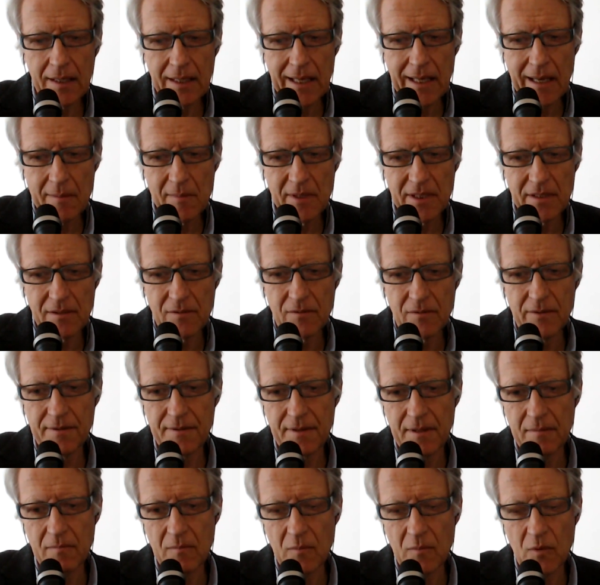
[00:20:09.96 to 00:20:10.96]
enamored
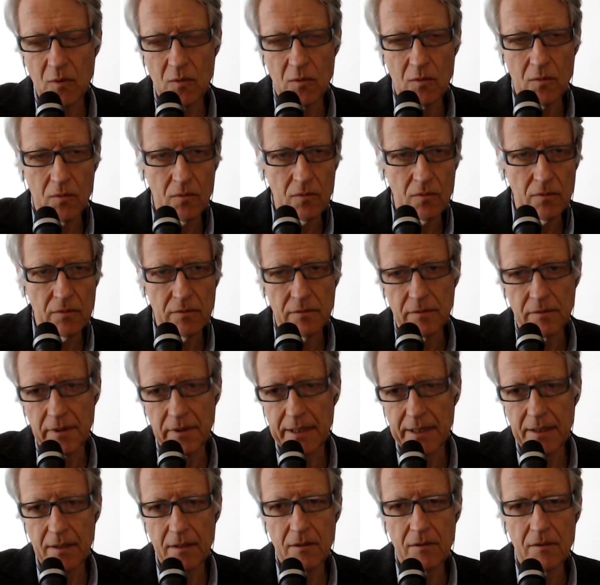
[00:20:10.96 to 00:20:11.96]
with him or
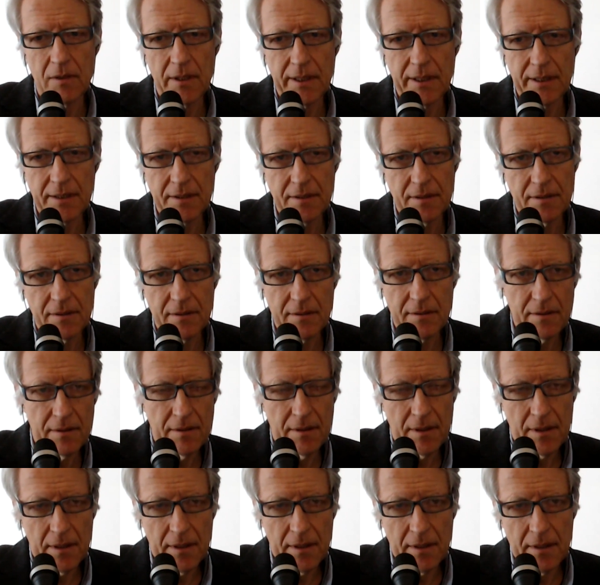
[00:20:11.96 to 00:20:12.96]
quite
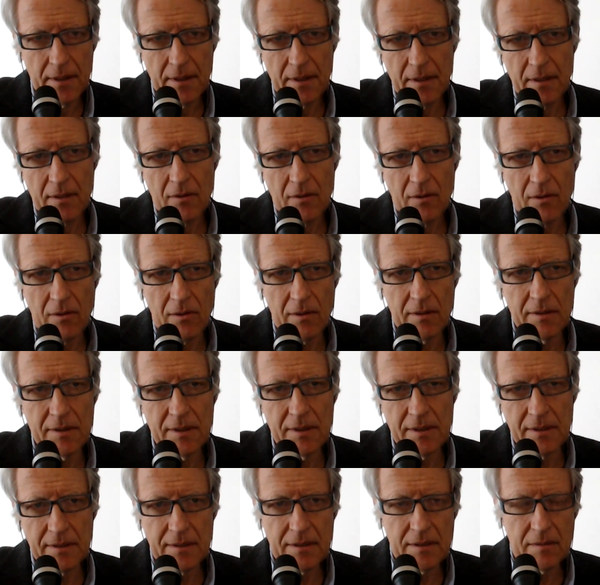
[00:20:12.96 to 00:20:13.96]

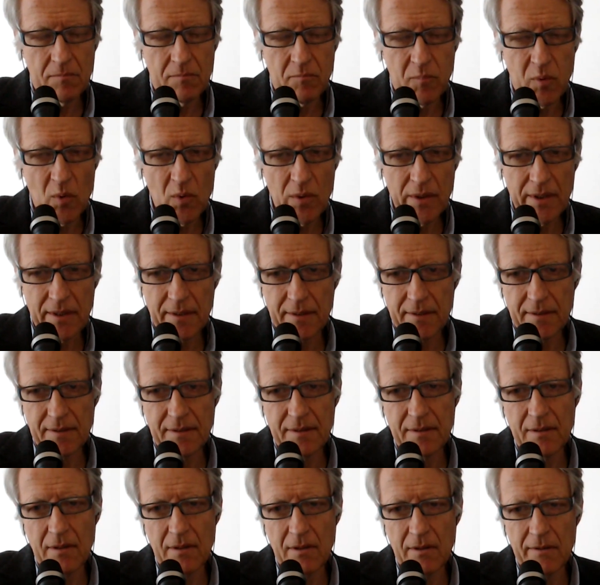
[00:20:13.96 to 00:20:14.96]
ardent
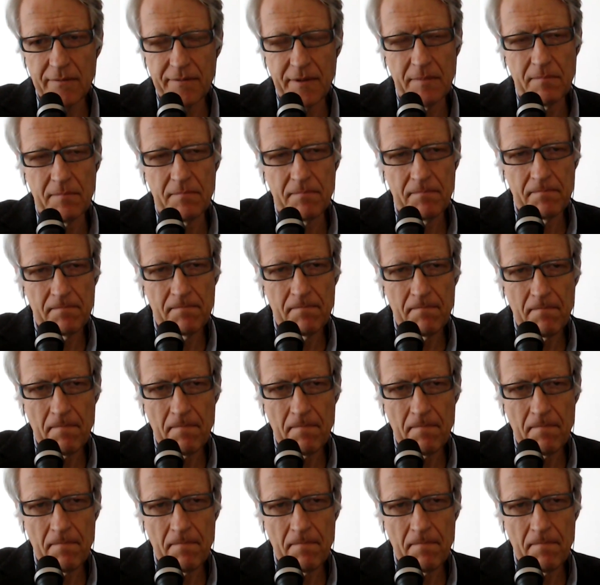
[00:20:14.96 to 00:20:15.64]
supporters of him.